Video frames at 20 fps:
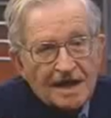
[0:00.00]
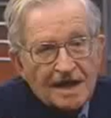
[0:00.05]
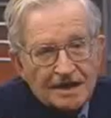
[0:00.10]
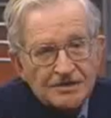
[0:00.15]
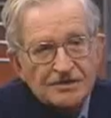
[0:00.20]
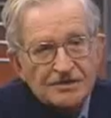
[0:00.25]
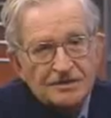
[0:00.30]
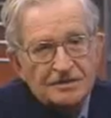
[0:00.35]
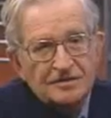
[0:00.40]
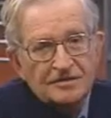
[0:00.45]

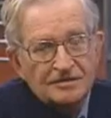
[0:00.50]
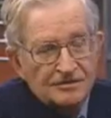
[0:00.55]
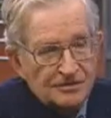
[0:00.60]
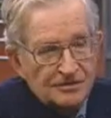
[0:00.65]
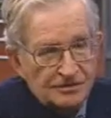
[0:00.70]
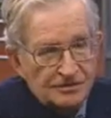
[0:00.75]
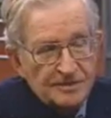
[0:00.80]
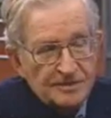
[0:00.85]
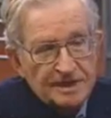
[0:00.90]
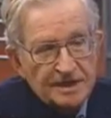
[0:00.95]
class,
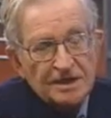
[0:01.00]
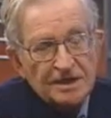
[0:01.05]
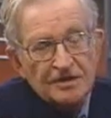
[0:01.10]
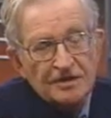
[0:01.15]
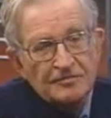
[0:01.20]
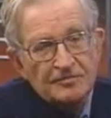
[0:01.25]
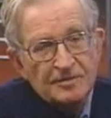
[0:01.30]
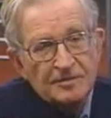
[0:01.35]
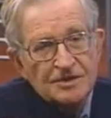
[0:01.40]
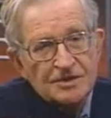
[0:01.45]
this big
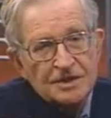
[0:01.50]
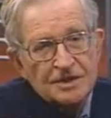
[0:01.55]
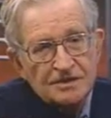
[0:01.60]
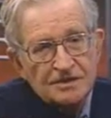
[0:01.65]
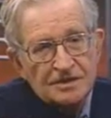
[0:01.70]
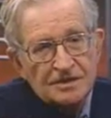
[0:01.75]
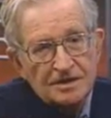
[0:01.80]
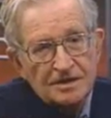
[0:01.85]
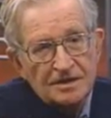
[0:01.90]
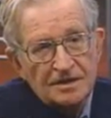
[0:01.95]
name of
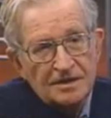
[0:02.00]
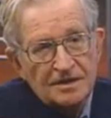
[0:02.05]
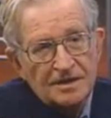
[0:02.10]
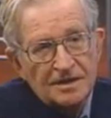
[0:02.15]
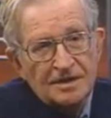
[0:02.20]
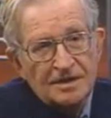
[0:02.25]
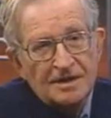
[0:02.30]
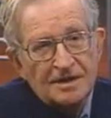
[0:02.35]
Brzezinski,